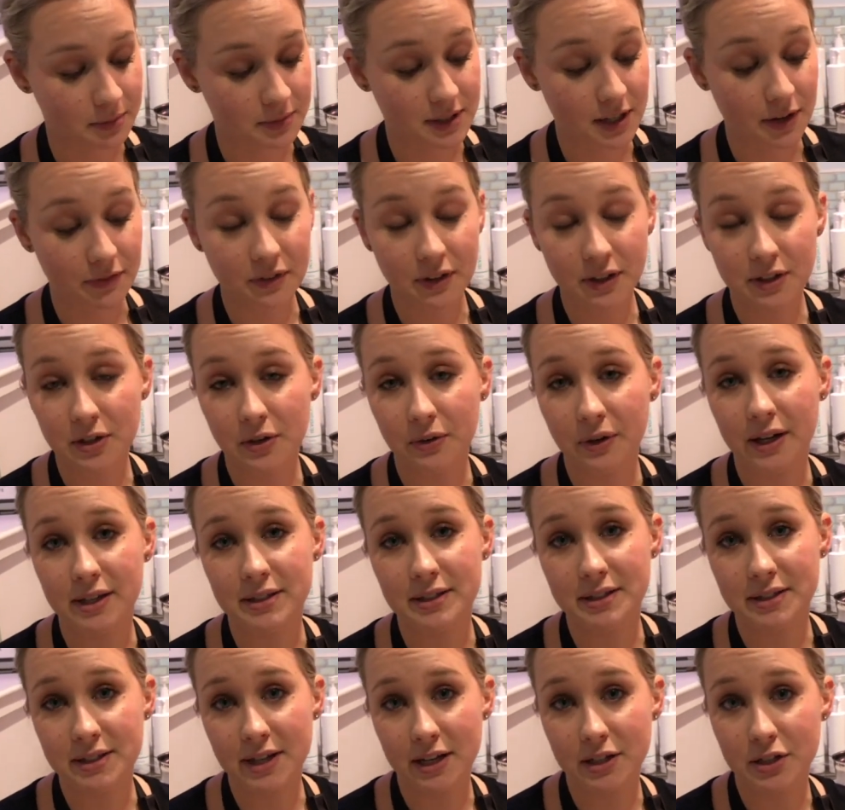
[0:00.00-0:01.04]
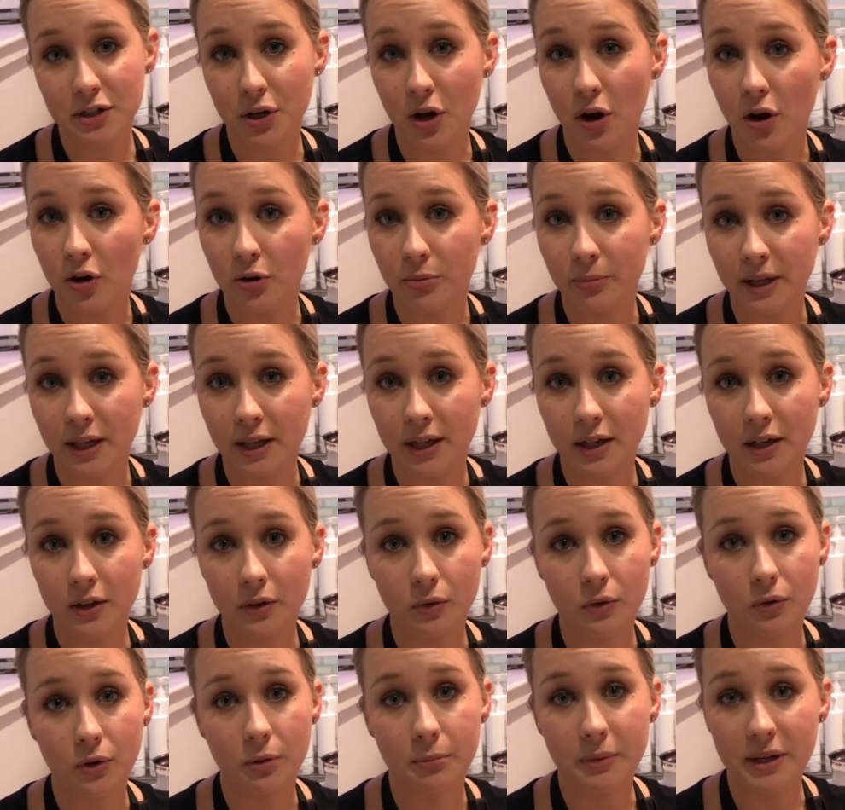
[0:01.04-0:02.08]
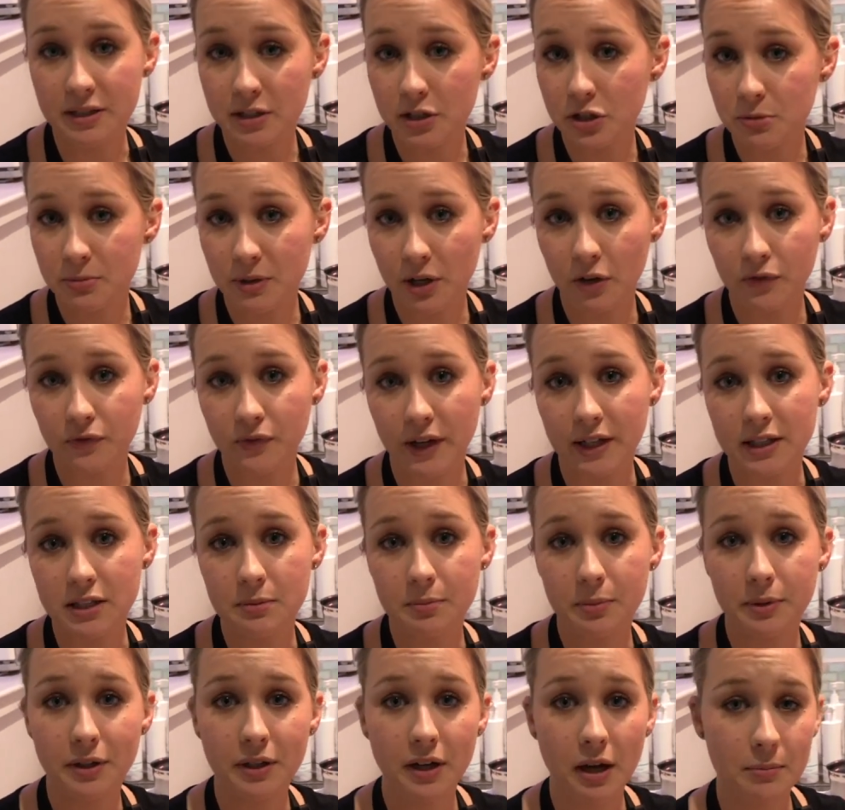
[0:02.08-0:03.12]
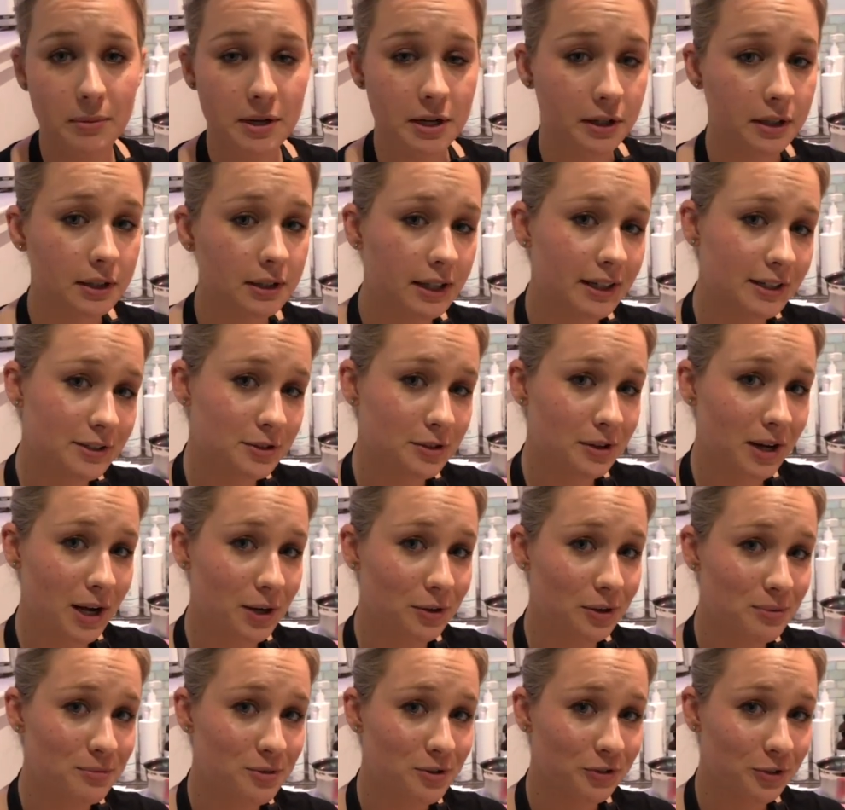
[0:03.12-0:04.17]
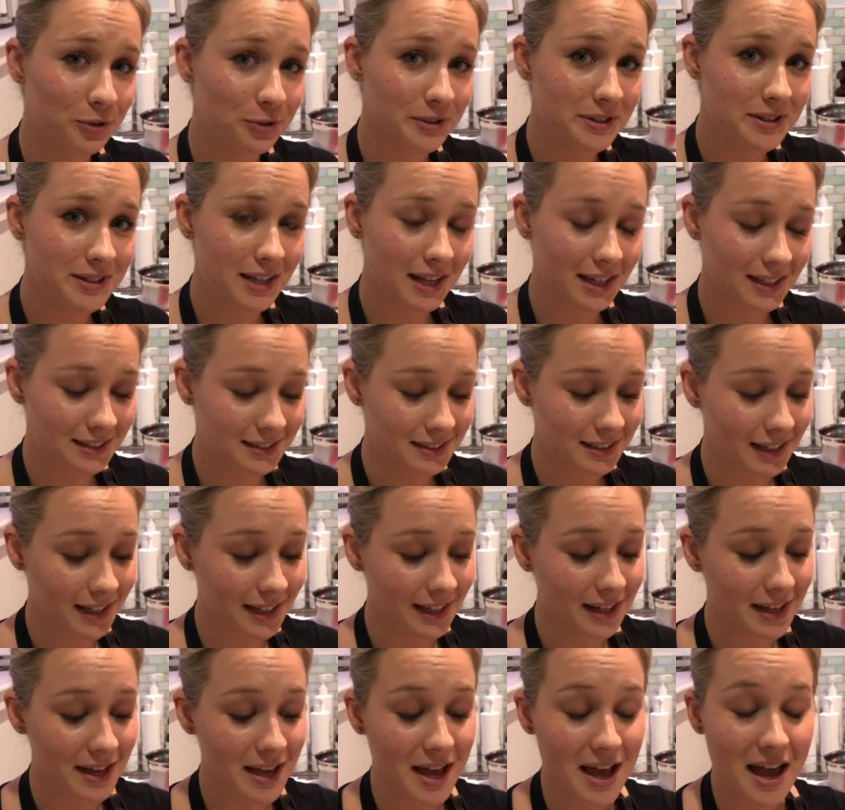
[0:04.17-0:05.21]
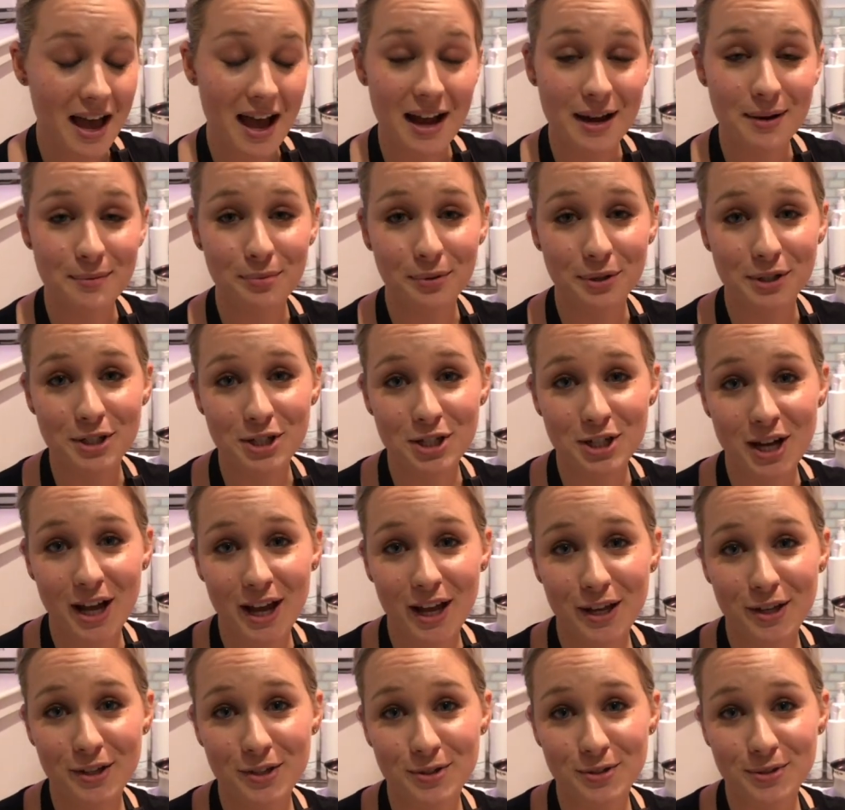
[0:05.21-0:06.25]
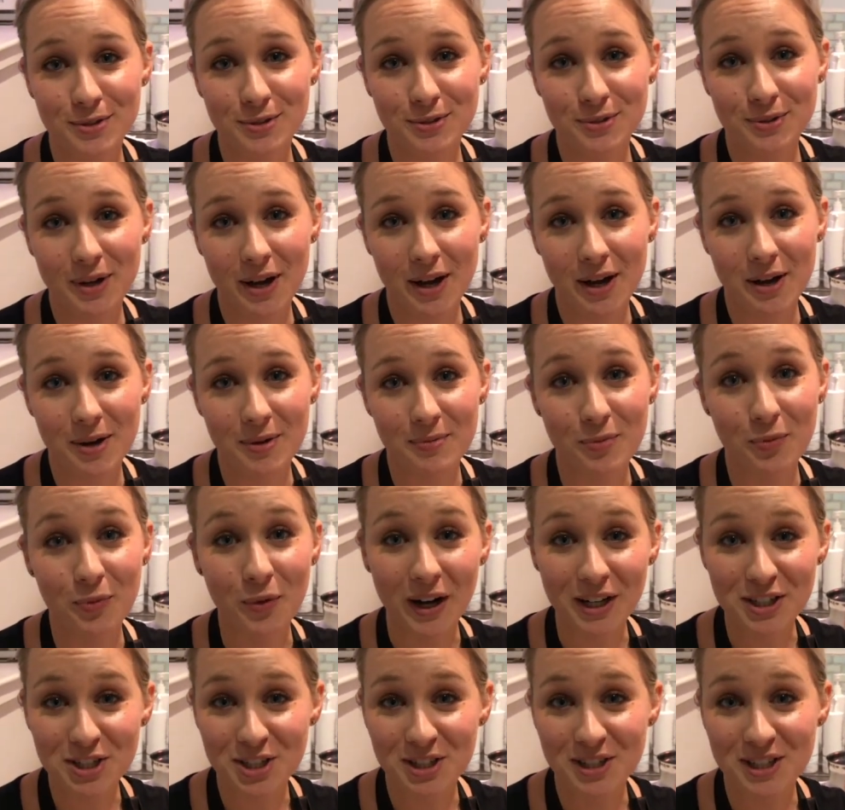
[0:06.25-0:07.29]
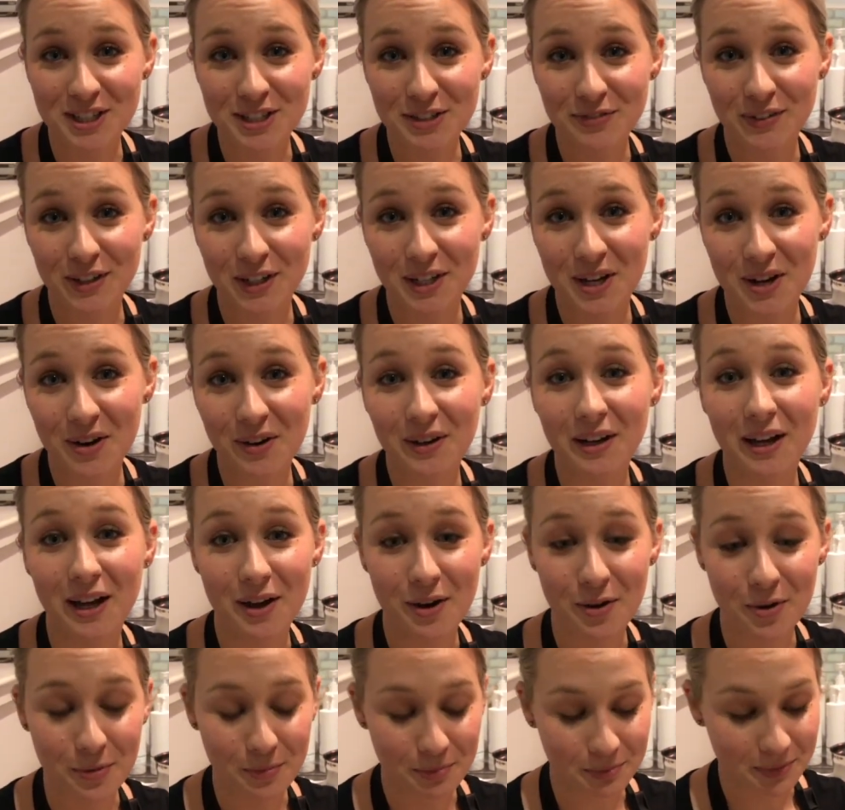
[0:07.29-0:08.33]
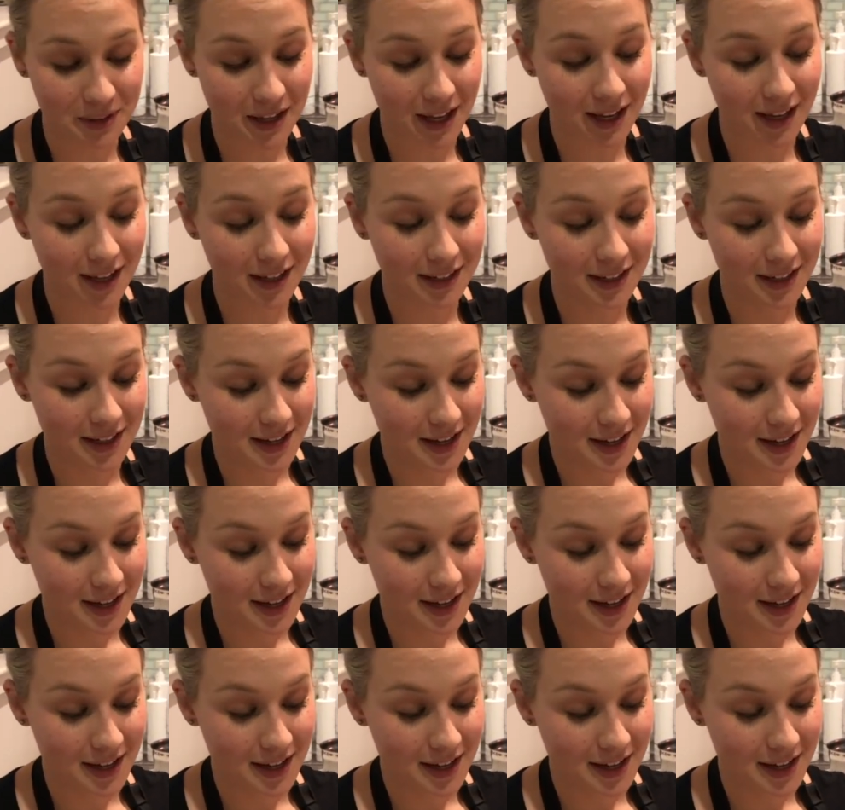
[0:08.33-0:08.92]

definitely don't hesitate to call me or message me on Facebook. I'm here at Laser Hair Removal and Skin Clinic. I appreciate you watching this video, and I hope that